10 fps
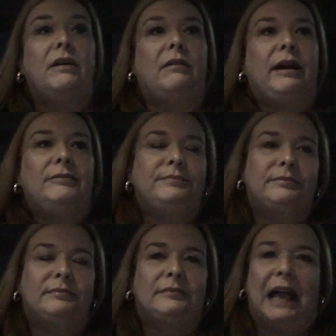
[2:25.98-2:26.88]
Well,
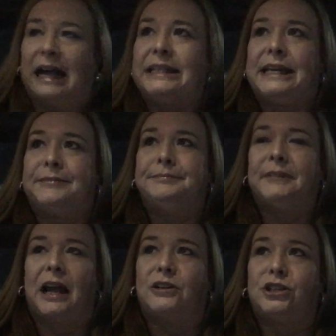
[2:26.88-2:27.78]
I didn't,
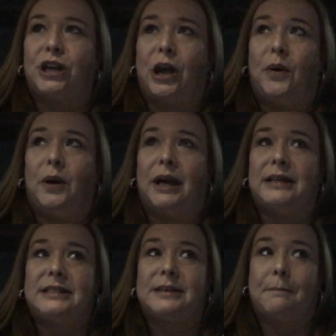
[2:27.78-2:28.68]
because, you know,
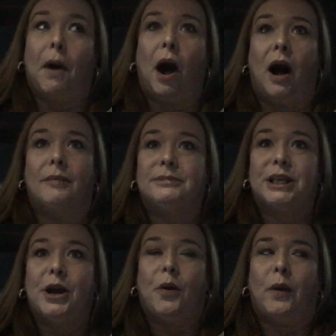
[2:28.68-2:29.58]
us moms,
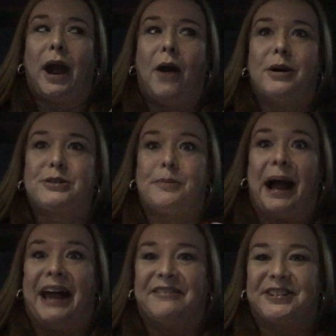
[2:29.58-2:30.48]
we always are
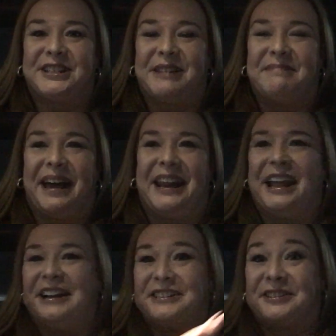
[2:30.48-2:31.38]
buying for
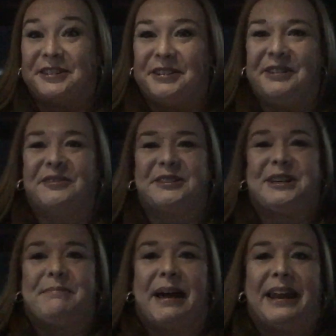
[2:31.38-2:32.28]
somebody else or doing for
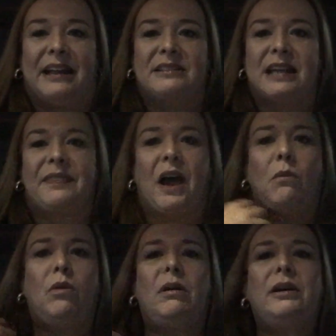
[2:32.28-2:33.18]
somebody else. And I
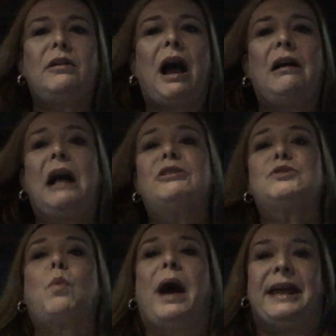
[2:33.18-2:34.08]
thought, well, you know, I'll
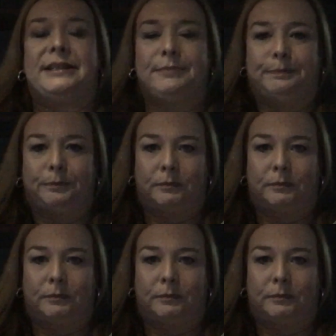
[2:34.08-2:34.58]
just wait.